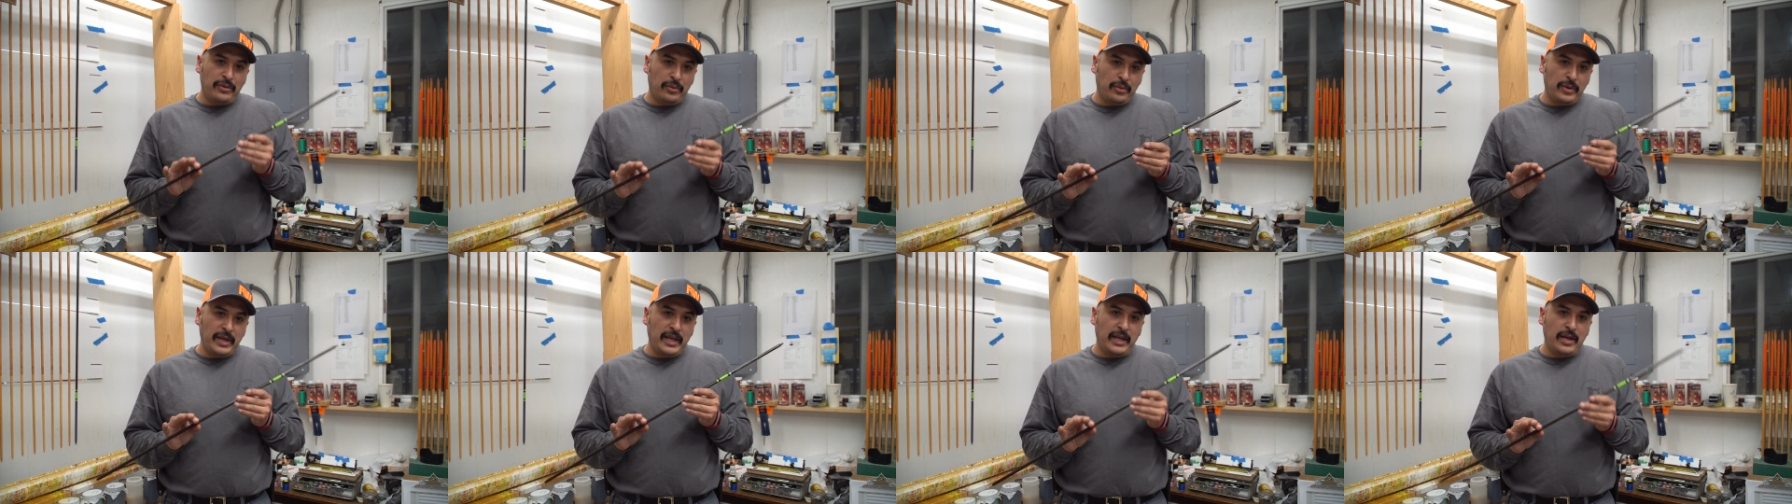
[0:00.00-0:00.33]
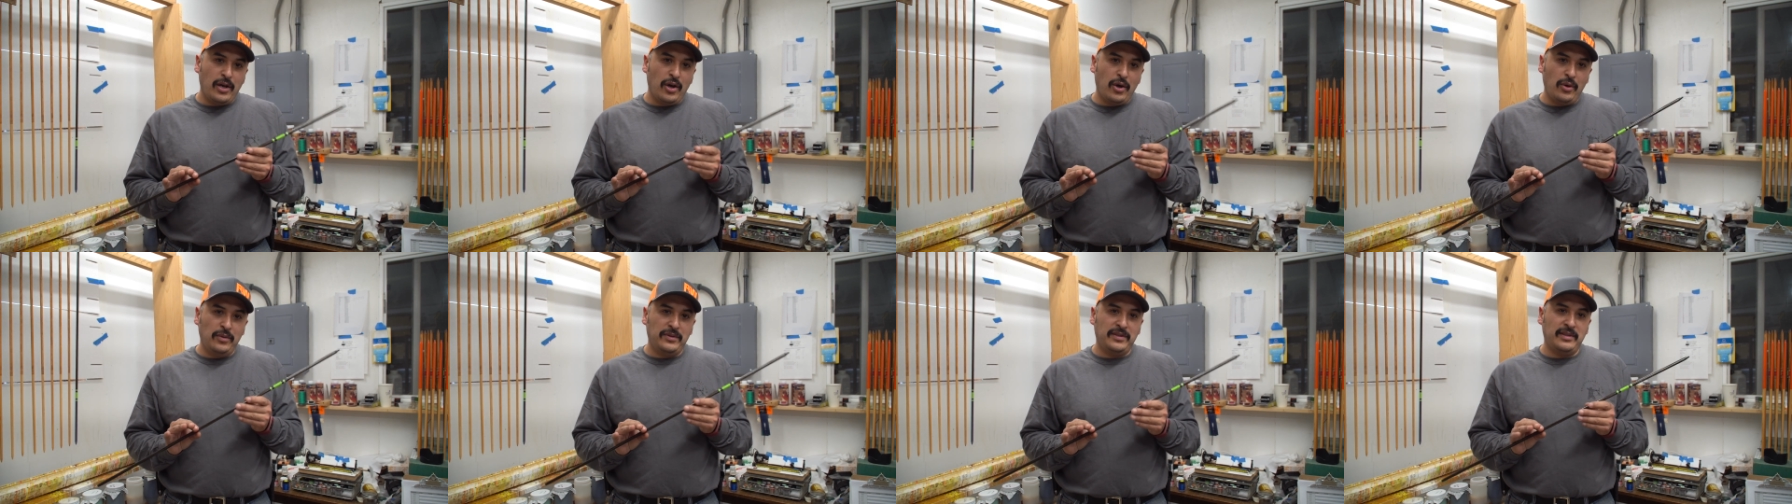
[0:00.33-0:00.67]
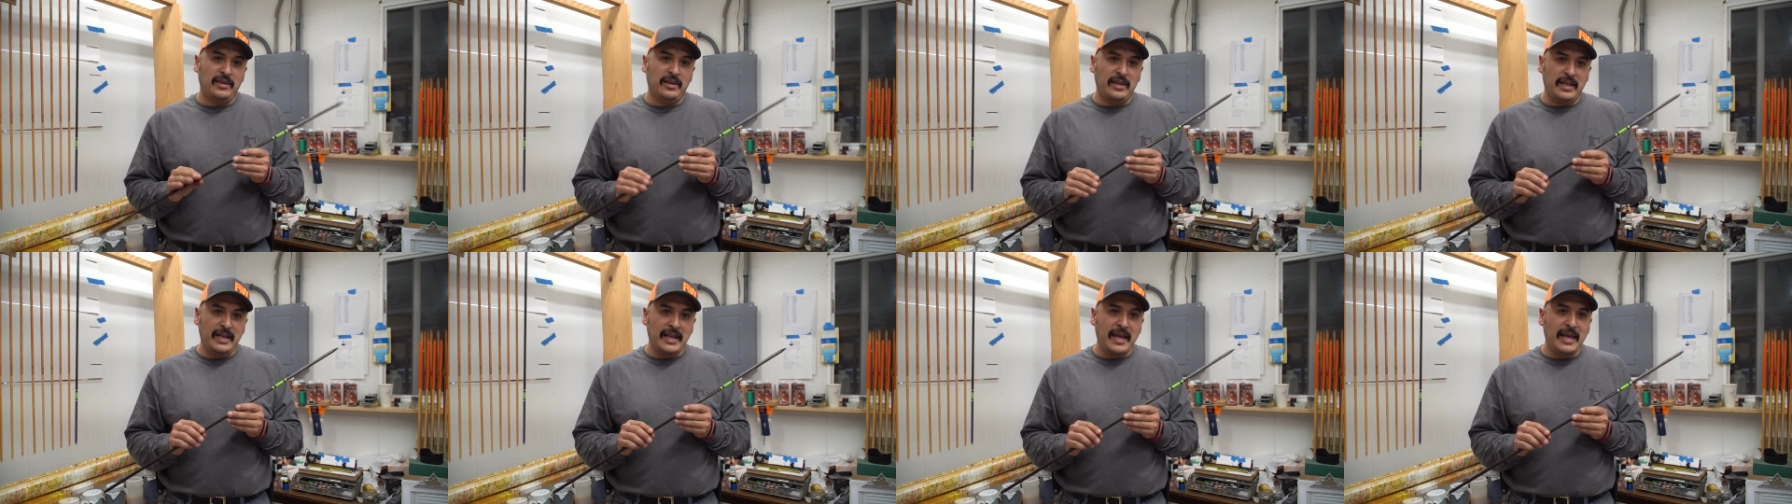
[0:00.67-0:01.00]
three
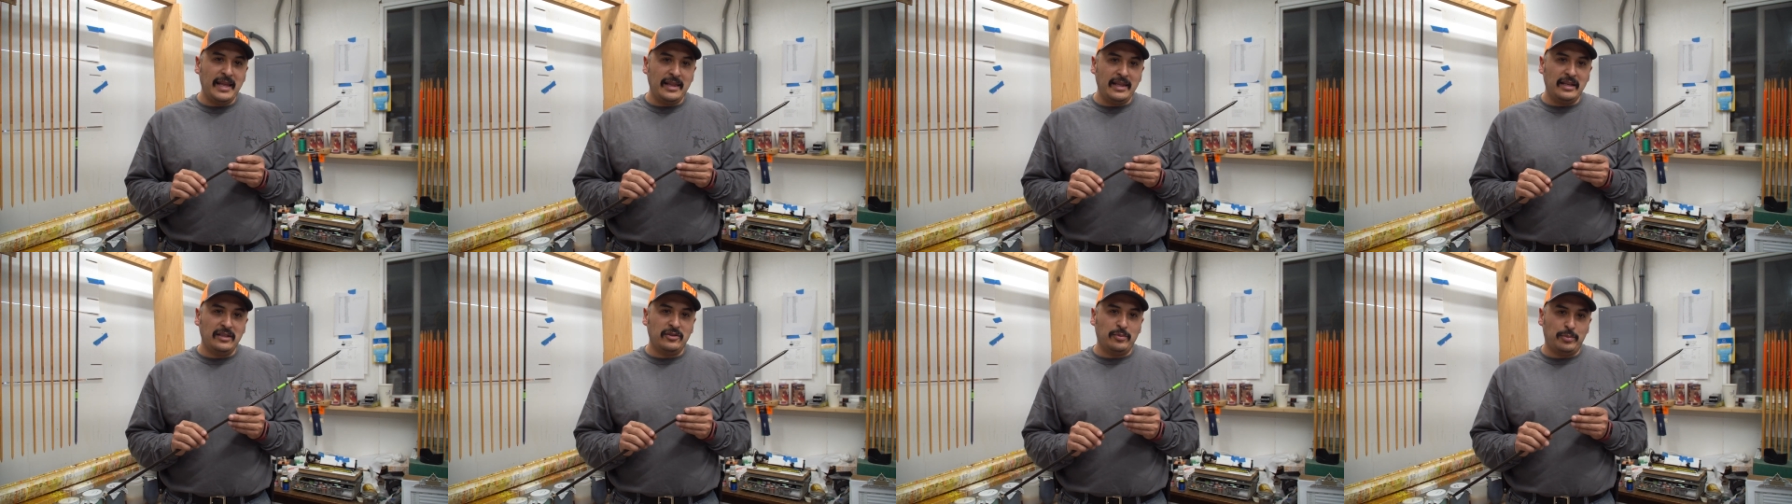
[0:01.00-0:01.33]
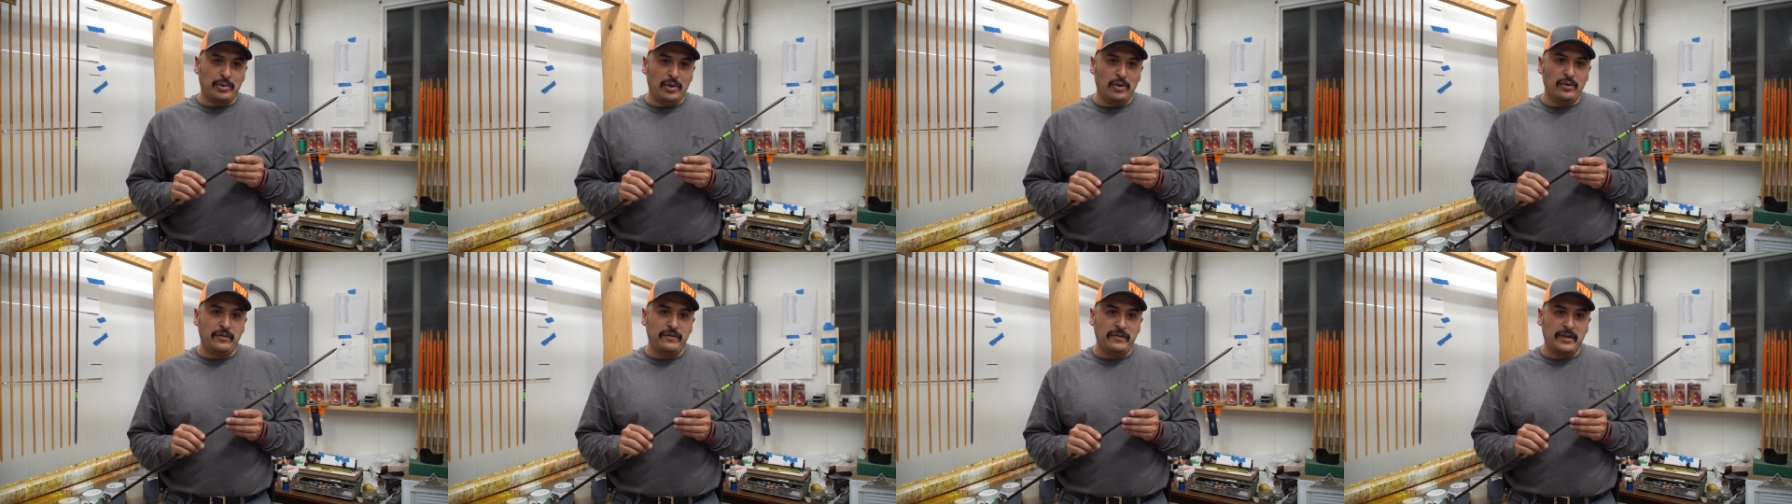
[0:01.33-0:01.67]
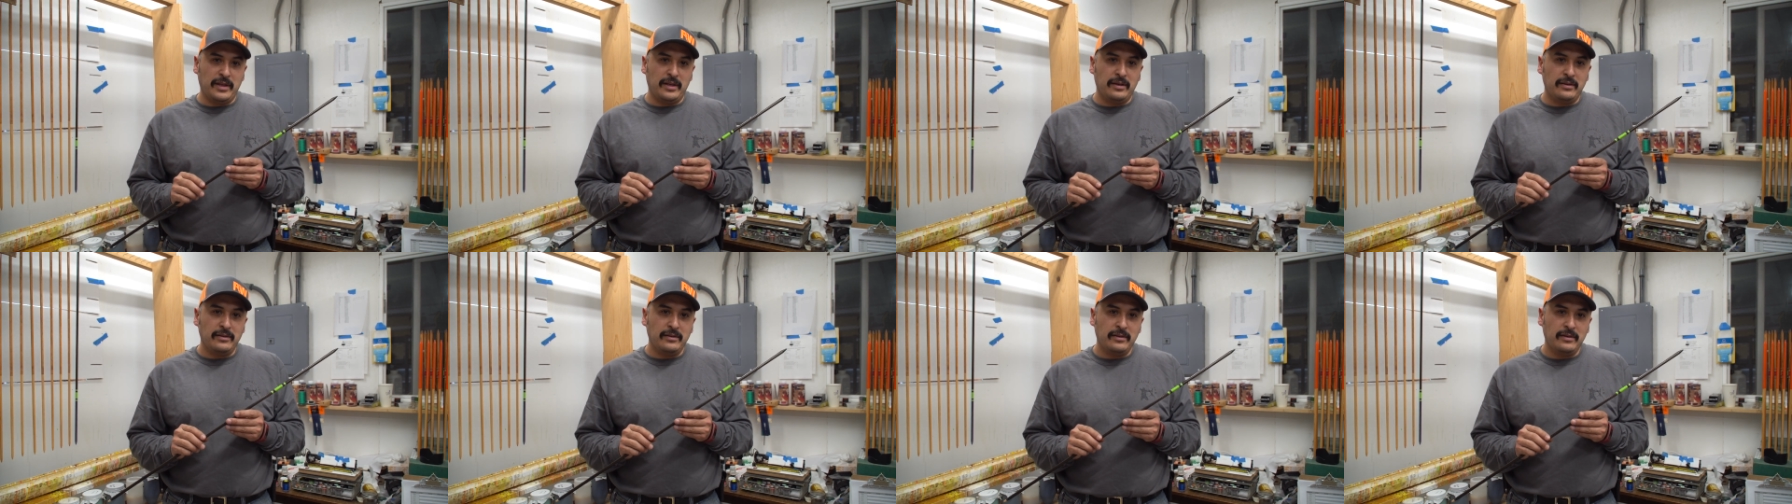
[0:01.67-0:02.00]
coats of the Daly's
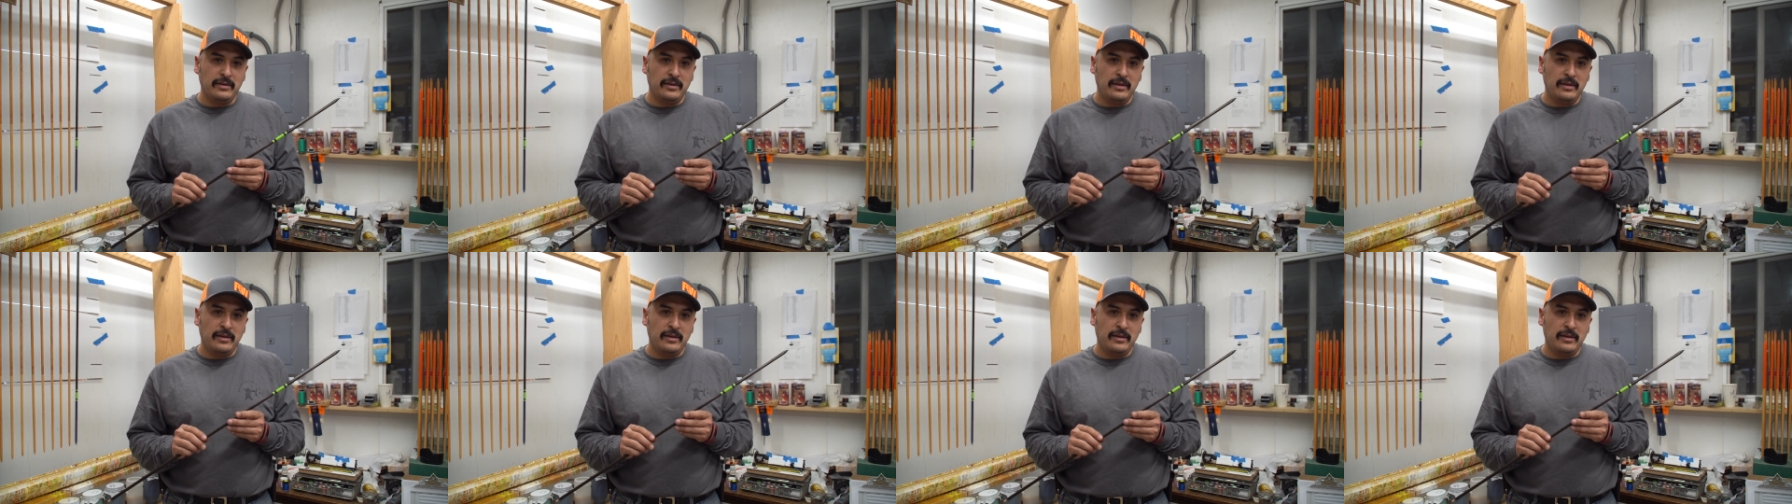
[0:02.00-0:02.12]
Profin.